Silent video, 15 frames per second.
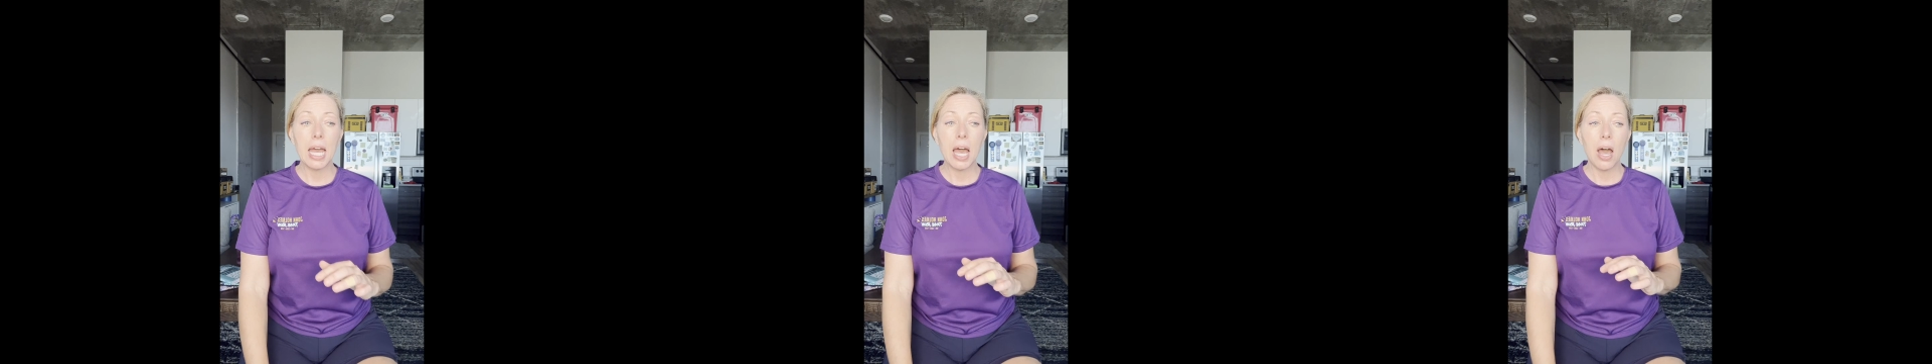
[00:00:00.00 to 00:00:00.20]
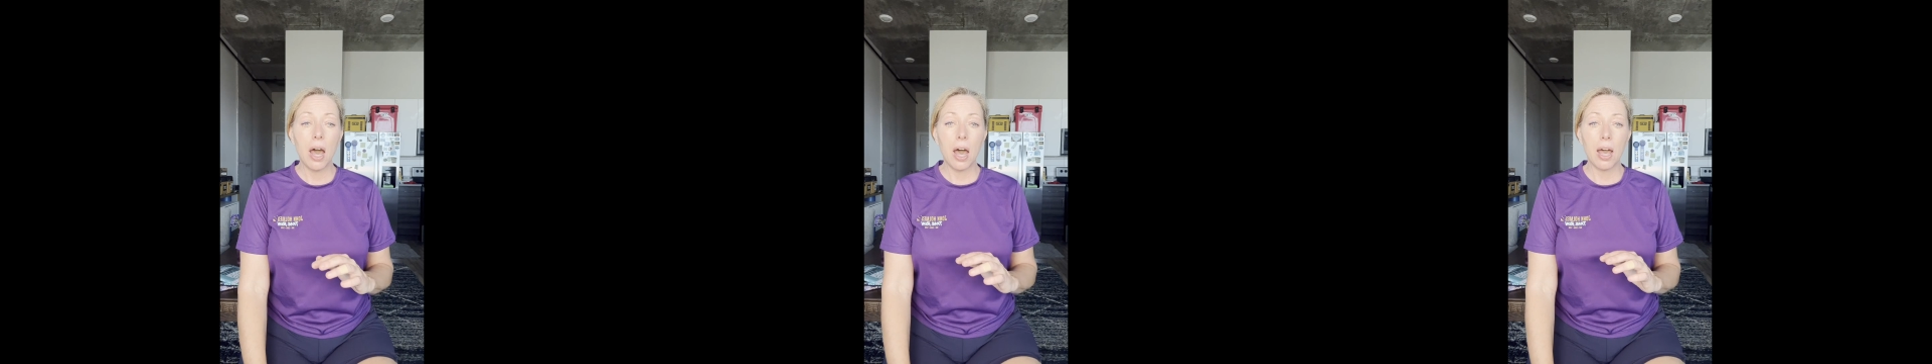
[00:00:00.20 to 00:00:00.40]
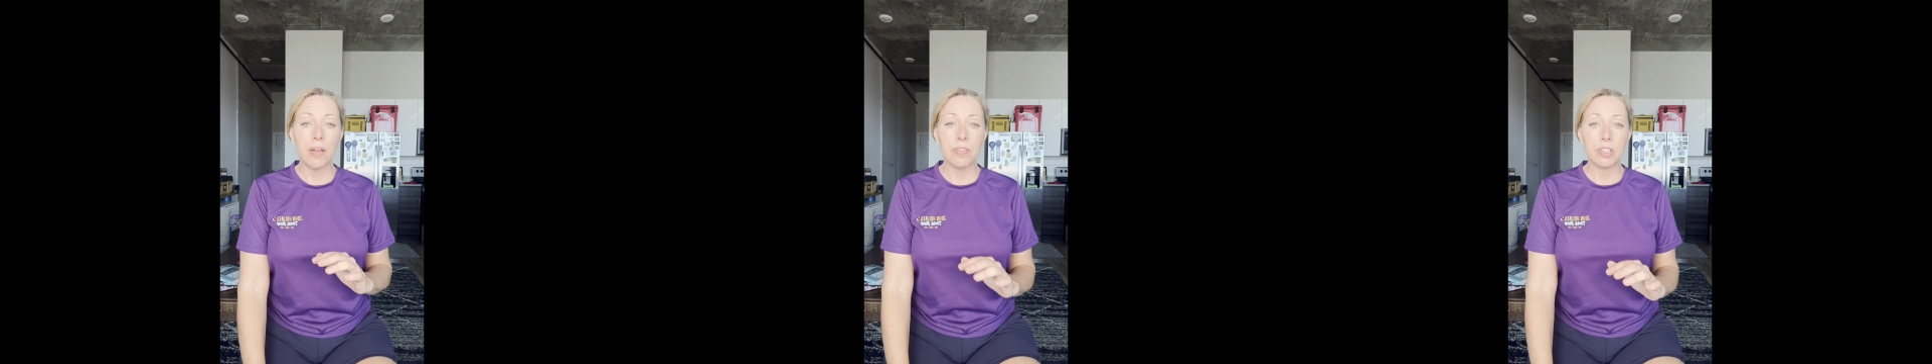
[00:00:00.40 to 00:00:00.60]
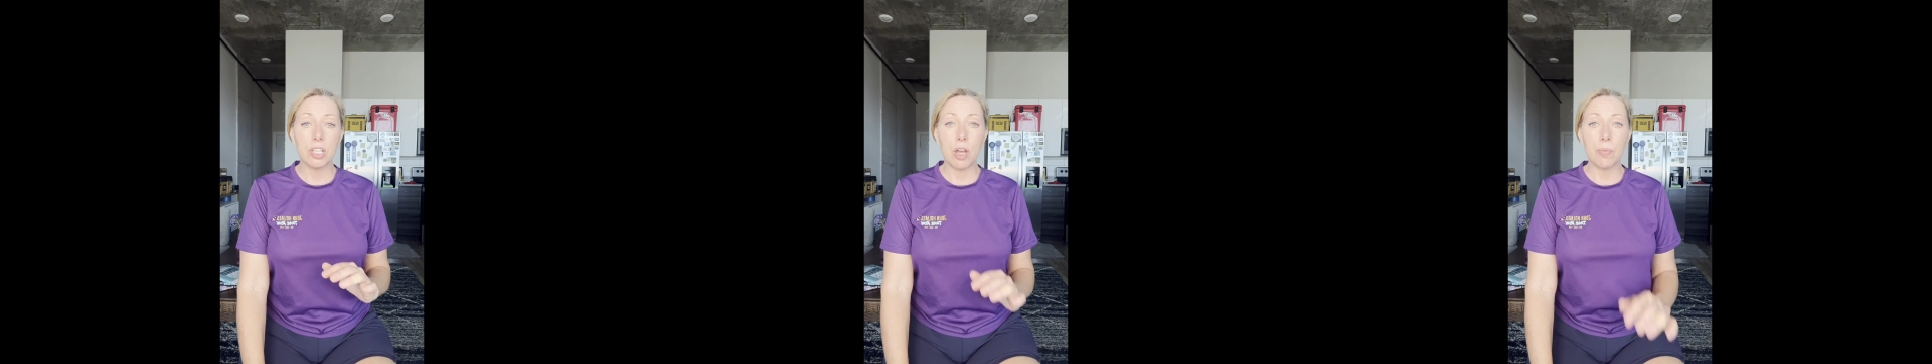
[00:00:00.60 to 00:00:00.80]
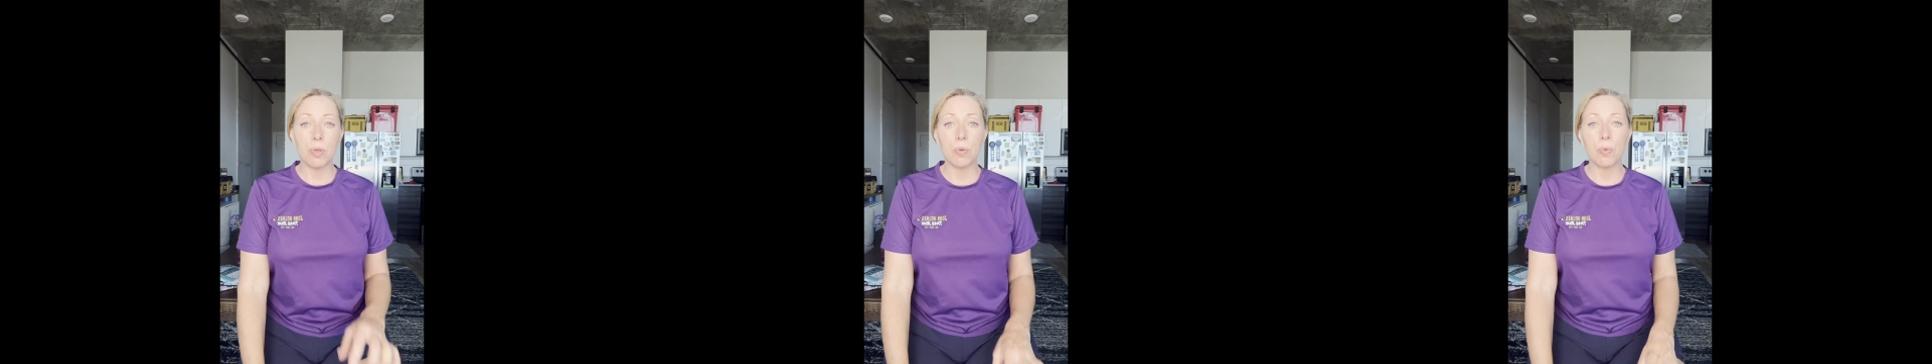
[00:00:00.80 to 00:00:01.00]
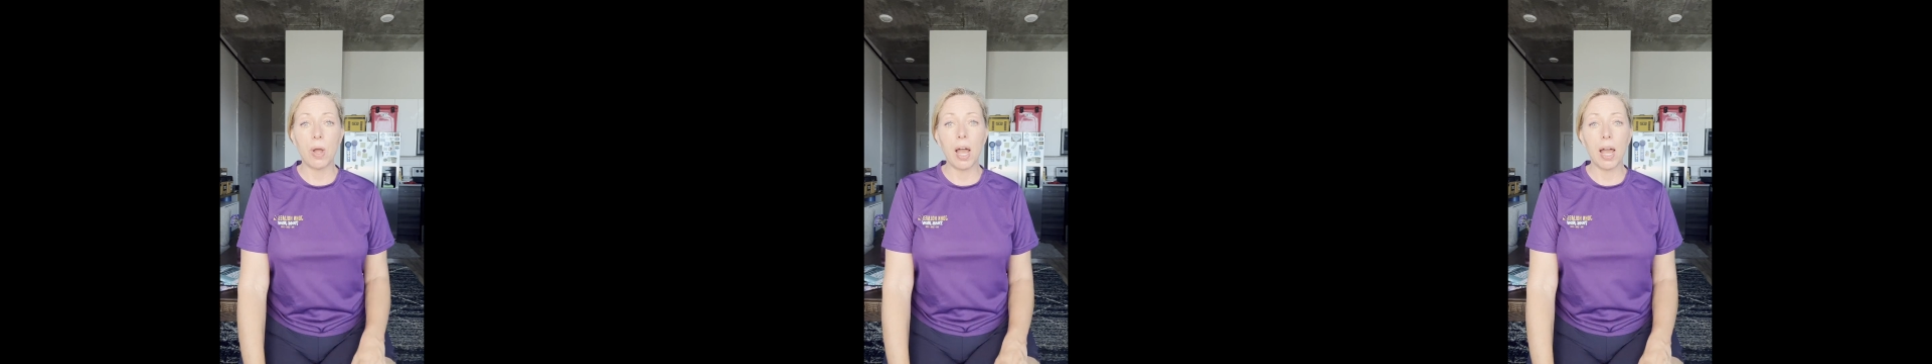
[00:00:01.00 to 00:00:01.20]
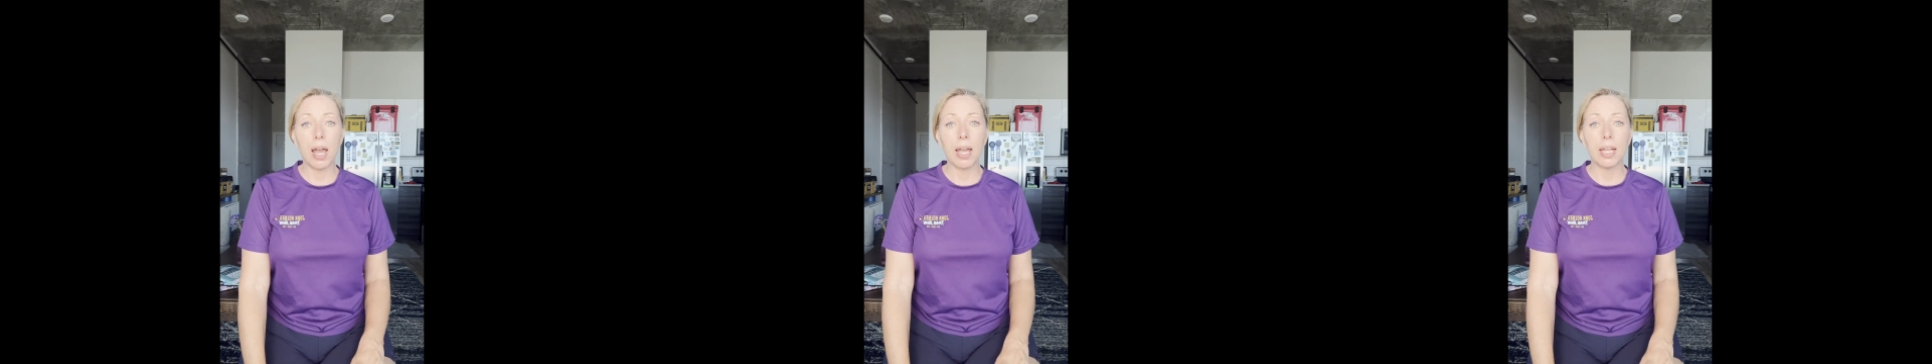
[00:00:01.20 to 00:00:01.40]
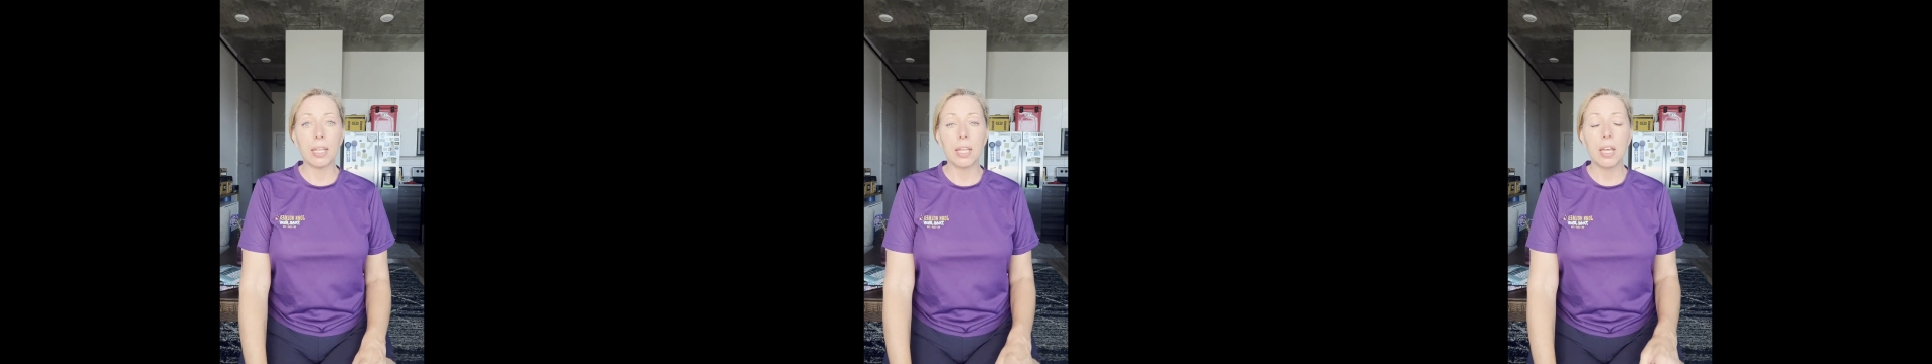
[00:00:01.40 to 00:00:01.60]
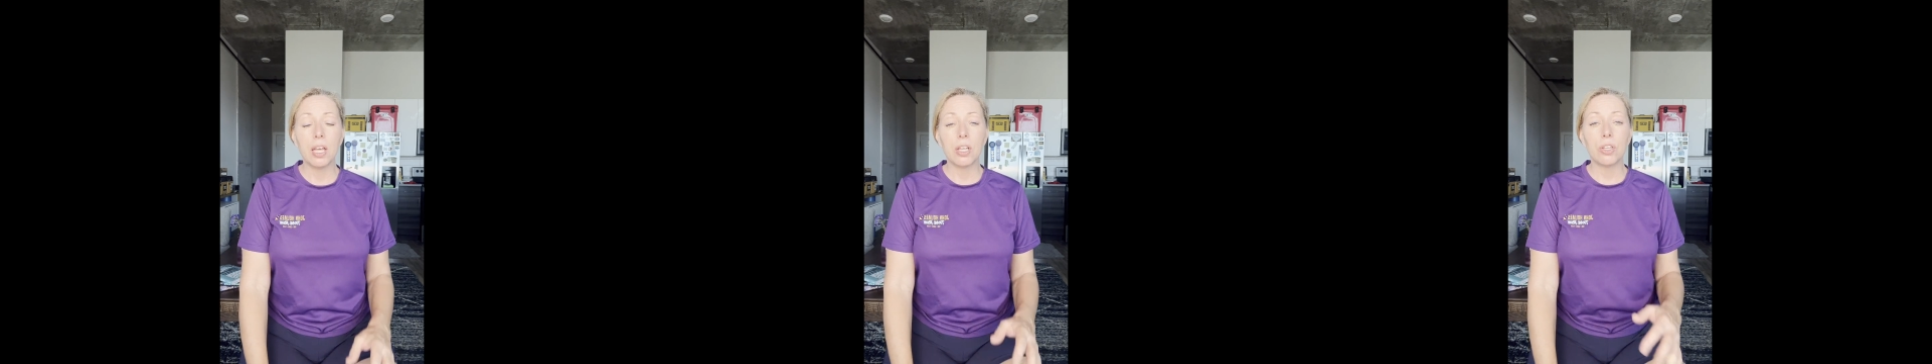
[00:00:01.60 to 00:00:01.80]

every time you ride,